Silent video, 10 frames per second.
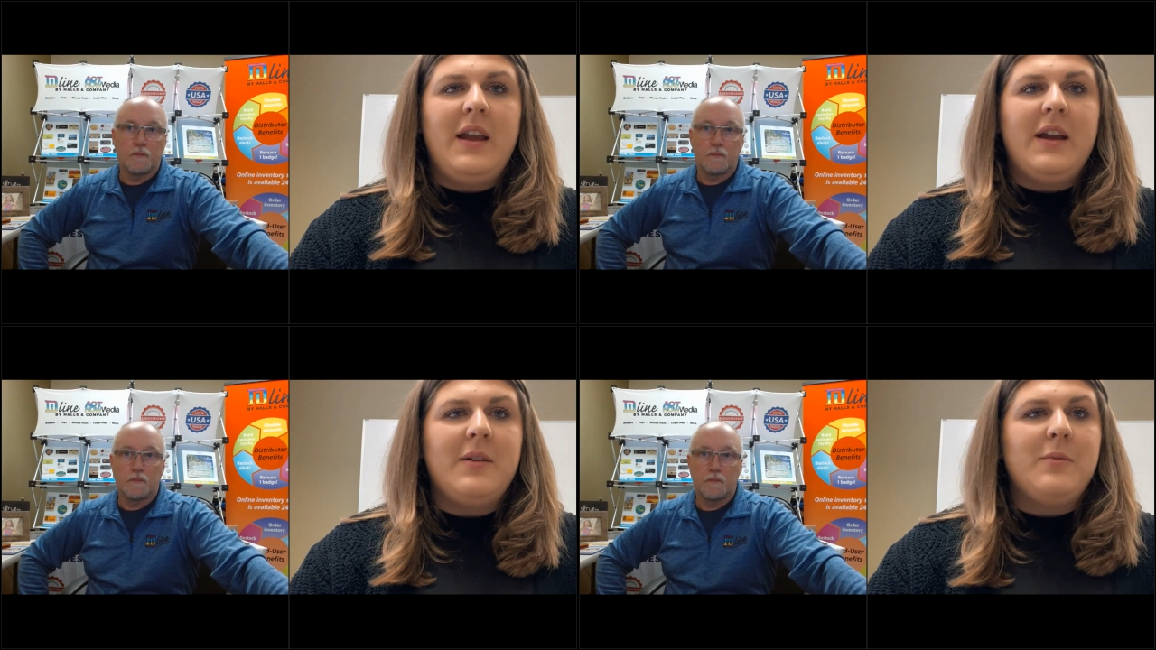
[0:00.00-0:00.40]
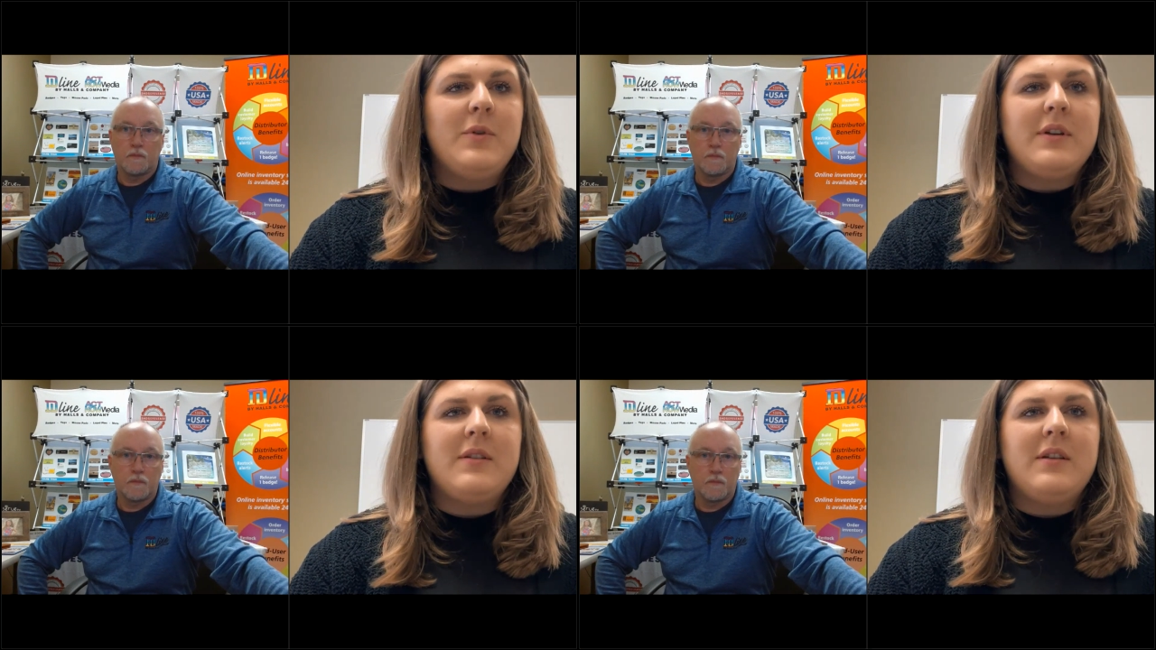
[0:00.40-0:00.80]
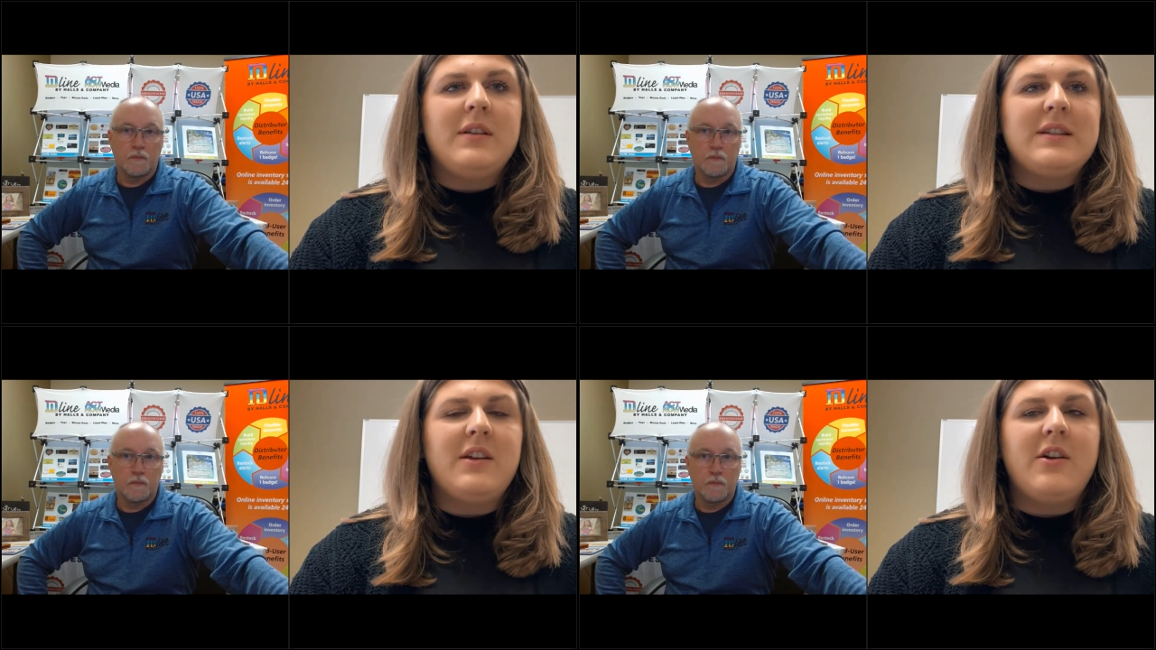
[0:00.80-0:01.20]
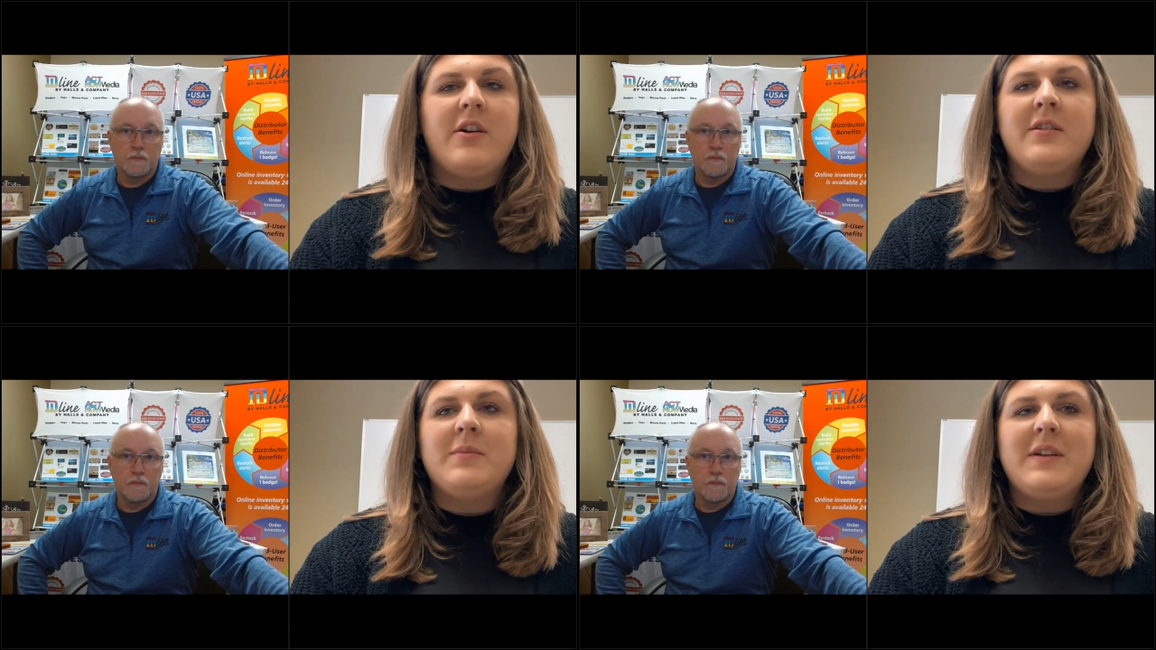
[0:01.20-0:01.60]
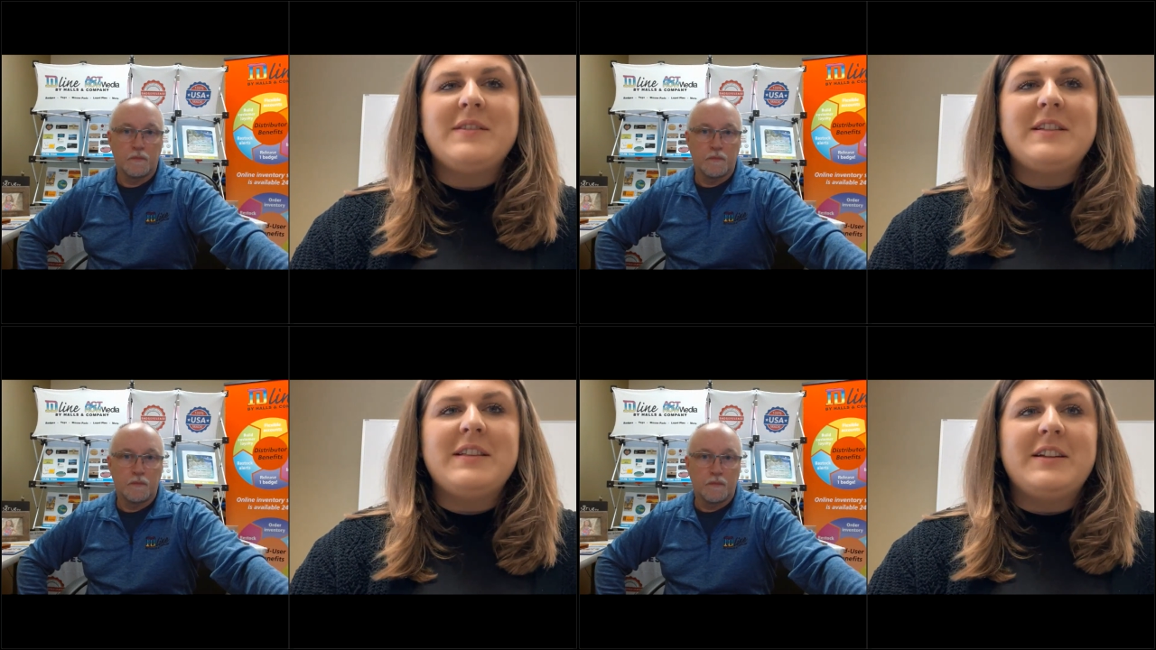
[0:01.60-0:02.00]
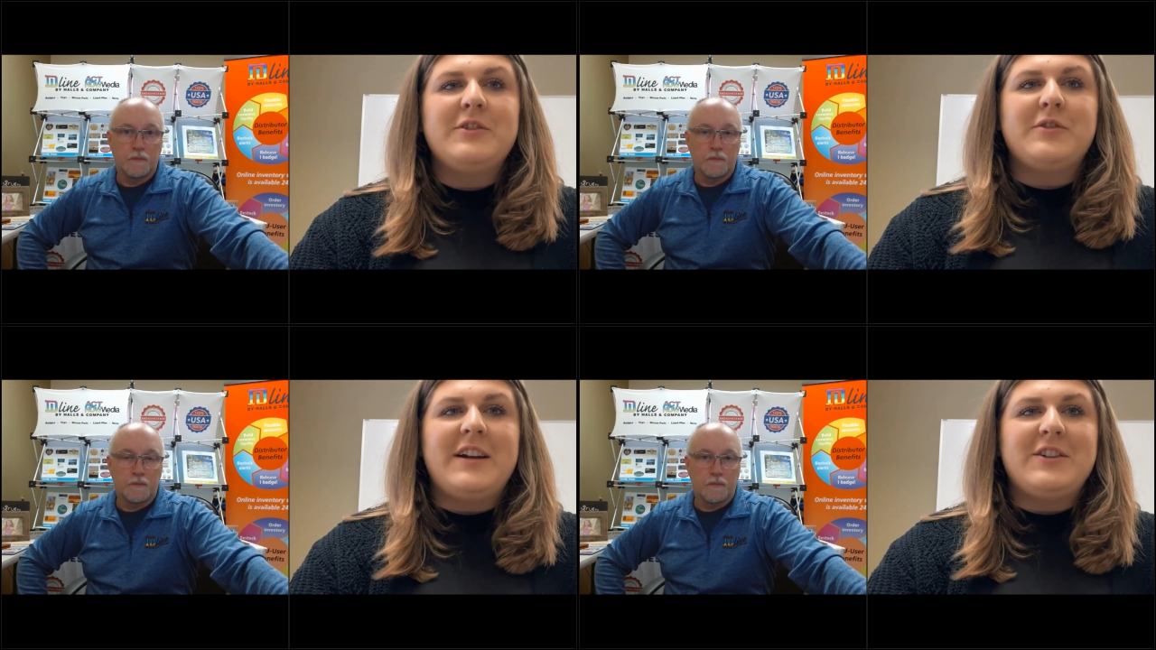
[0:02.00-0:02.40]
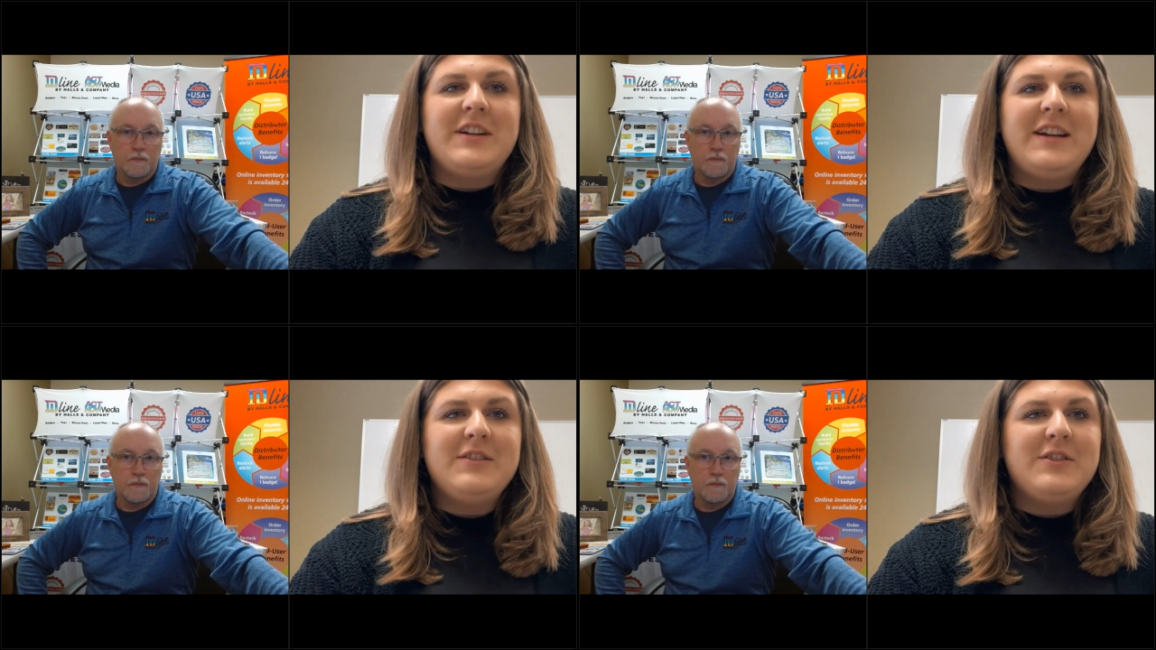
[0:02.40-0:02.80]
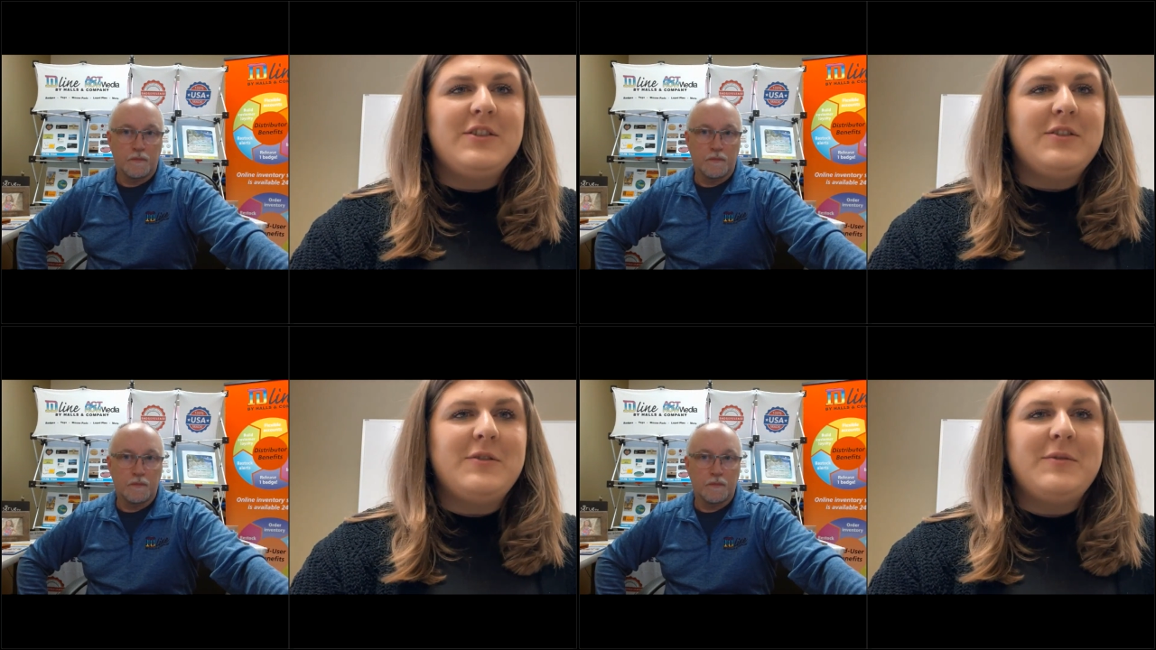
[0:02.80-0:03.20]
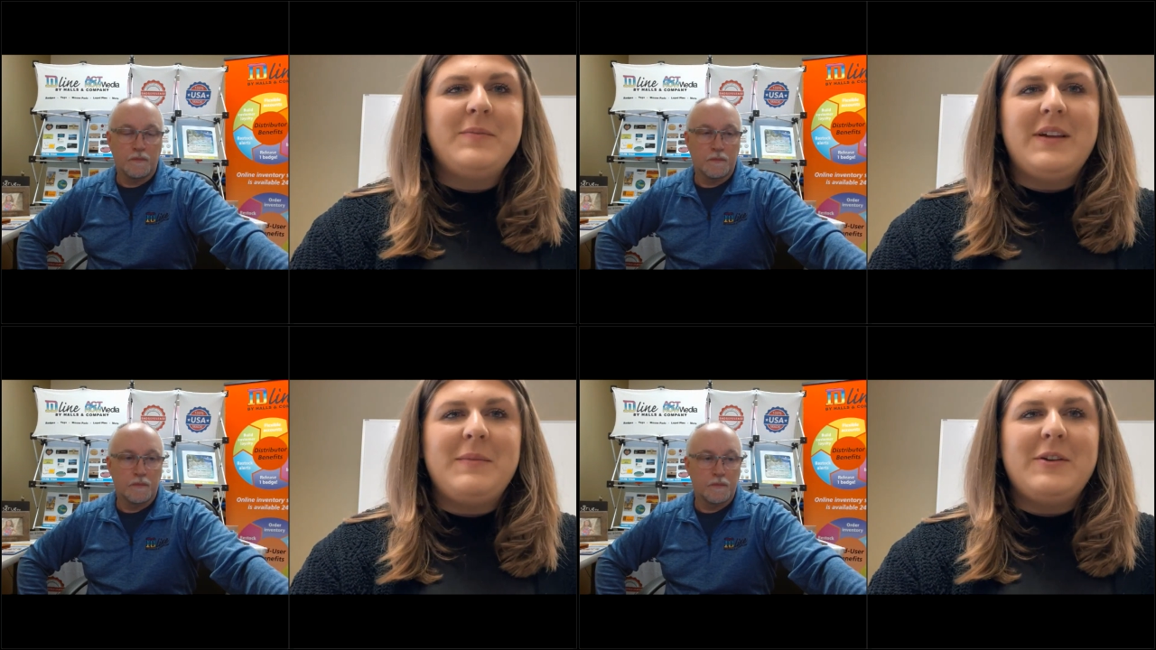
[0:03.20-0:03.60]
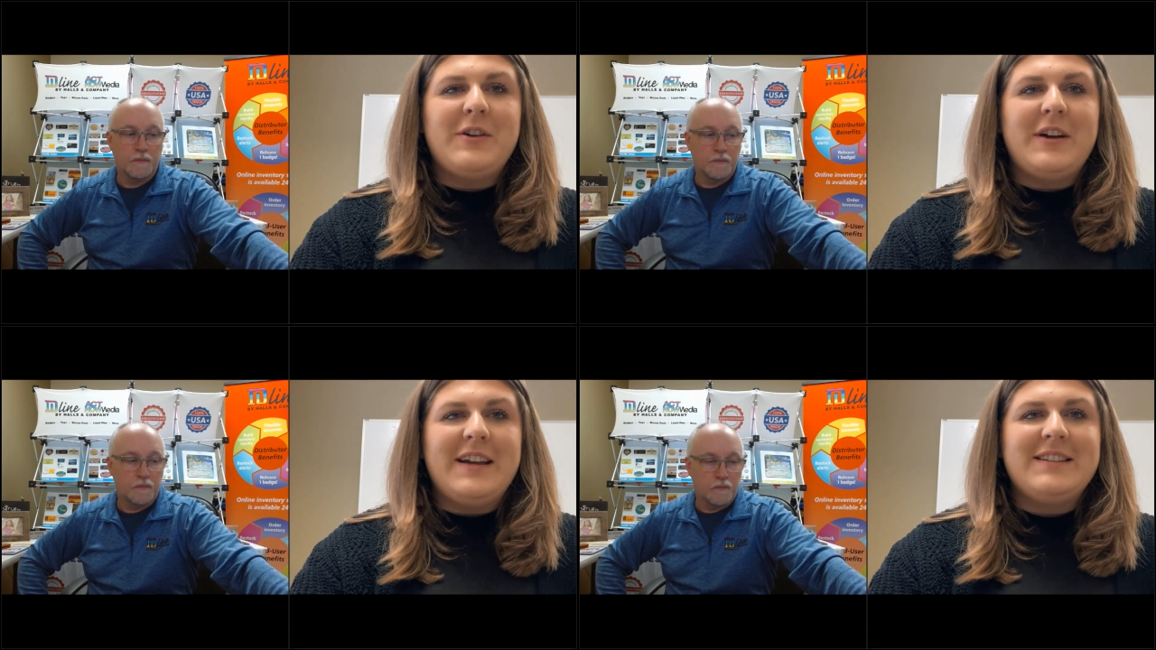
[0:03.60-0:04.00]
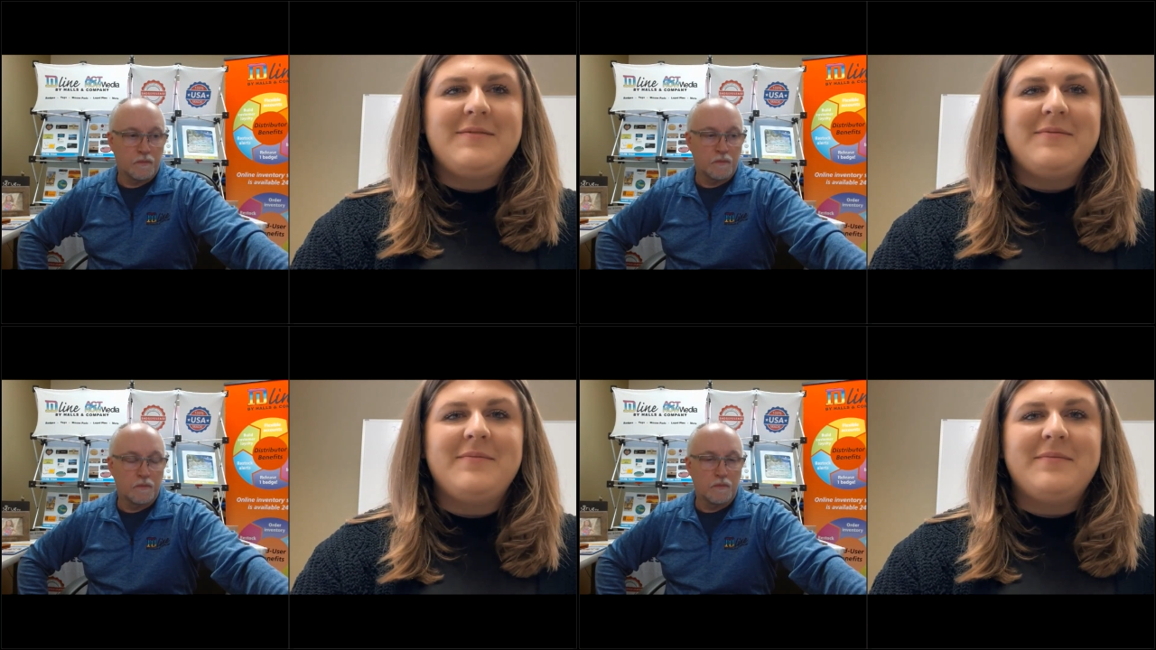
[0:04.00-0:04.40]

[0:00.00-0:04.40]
Speaker 1: and we'll send art, give us a little direction too. That'd be great.